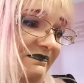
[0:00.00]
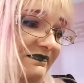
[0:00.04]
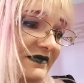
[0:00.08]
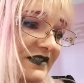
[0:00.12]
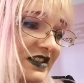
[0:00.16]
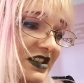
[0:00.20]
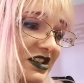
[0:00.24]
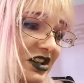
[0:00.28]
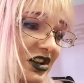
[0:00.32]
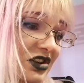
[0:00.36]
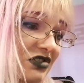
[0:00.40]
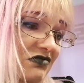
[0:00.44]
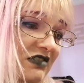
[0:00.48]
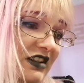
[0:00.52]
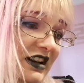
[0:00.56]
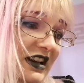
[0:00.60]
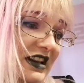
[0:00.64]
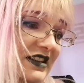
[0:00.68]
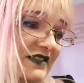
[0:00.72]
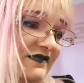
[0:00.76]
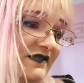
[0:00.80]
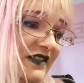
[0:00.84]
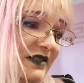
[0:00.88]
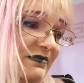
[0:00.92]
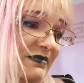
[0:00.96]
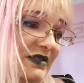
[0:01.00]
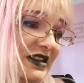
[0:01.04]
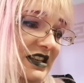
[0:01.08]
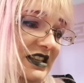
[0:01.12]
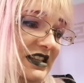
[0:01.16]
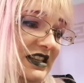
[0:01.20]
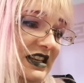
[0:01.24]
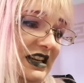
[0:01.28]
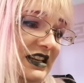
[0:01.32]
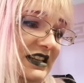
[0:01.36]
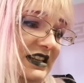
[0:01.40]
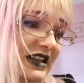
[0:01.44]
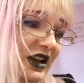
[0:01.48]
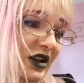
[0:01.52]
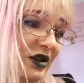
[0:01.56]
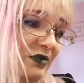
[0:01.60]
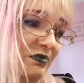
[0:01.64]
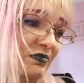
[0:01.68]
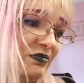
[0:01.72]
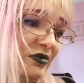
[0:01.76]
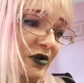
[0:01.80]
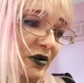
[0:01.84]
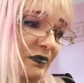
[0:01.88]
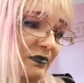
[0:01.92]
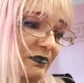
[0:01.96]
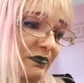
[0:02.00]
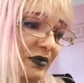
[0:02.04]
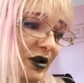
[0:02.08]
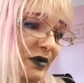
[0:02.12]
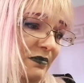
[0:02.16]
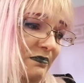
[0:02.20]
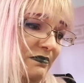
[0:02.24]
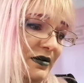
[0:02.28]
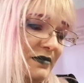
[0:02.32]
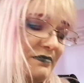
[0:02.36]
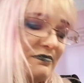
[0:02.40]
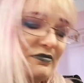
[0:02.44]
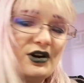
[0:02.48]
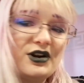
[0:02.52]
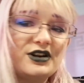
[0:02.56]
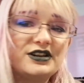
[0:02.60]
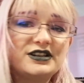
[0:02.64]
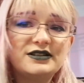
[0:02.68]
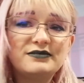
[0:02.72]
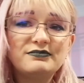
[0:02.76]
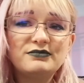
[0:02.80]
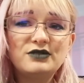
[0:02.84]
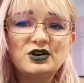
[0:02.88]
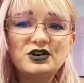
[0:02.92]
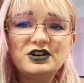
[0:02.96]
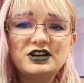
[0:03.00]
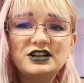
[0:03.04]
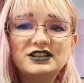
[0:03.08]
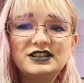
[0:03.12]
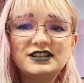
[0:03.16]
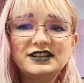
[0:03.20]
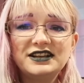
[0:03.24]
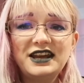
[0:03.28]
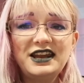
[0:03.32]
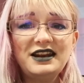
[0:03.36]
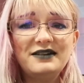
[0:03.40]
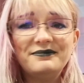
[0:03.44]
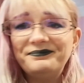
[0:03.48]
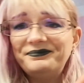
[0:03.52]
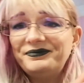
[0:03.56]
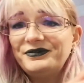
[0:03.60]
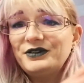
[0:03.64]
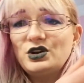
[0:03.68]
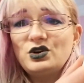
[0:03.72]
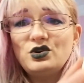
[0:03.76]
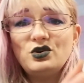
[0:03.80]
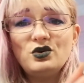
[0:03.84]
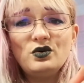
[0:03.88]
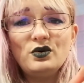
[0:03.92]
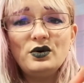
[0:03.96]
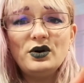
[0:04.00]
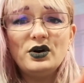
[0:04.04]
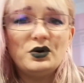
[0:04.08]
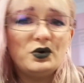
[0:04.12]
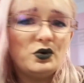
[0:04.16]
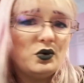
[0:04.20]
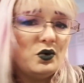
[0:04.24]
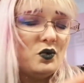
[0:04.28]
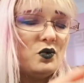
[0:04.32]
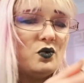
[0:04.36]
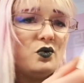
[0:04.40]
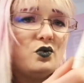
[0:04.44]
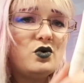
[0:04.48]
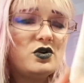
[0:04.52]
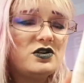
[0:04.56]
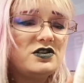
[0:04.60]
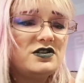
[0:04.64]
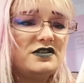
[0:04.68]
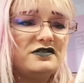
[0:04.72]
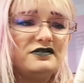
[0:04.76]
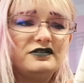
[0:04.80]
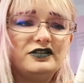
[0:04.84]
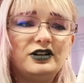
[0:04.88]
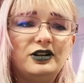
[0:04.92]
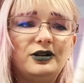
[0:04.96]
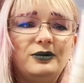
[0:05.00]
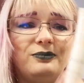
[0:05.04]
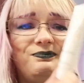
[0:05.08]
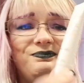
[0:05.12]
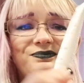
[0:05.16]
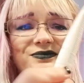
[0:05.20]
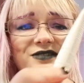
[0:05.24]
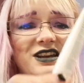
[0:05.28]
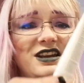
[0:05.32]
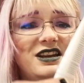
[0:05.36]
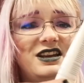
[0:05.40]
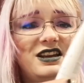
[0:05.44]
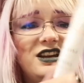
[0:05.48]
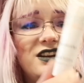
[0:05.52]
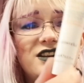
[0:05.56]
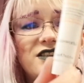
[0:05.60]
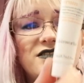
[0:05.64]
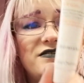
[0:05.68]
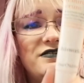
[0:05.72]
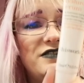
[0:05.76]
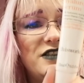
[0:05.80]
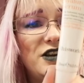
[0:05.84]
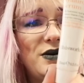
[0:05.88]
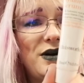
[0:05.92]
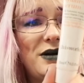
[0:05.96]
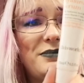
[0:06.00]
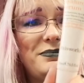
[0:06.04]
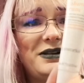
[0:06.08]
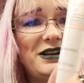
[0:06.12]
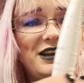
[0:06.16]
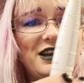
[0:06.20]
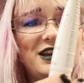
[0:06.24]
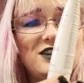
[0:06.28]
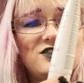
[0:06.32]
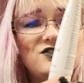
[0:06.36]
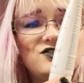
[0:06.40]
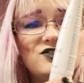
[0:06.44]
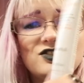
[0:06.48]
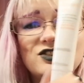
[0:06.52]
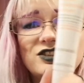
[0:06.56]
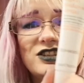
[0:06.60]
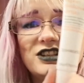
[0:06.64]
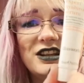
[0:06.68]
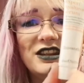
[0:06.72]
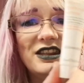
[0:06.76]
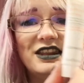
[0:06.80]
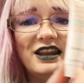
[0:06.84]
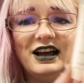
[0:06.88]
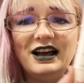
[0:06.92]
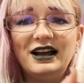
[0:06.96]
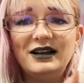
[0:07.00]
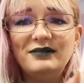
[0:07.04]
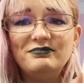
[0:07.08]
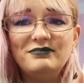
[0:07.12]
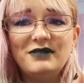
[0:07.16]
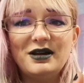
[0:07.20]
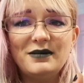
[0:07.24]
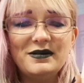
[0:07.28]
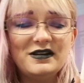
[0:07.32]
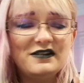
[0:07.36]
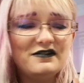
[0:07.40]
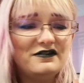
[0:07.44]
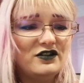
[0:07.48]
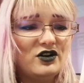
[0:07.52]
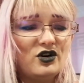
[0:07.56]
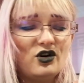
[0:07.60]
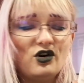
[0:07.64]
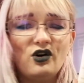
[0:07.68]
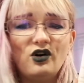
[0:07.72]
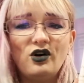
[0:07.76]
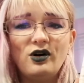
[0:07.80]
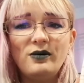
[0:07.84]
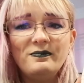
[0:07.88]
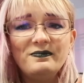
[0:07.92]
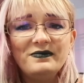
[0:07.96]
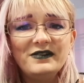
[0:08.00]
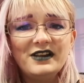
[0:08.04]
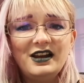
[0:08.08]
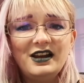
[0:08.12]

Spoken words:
slow release vitamin C to help plump and brighten morning skin. Cool, wonderful. Few applications in that, maybe 4.